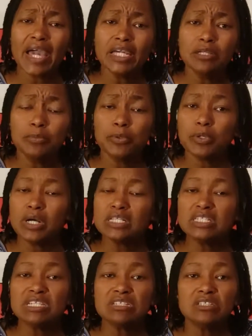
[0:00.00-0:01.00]
Abel
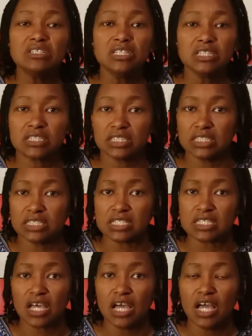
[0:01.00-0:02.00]
did good
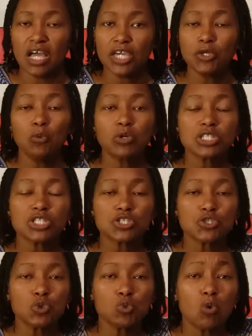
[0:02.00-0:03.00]
things. He wanted to
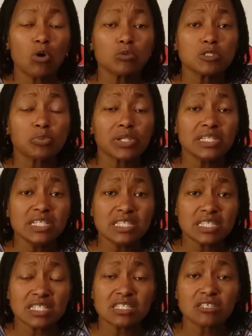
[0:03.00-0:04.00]
do what was
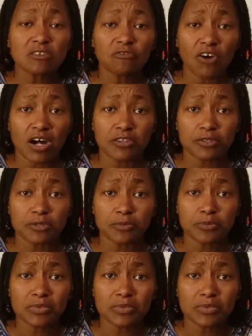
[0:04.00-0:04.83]
pleasing to the Father.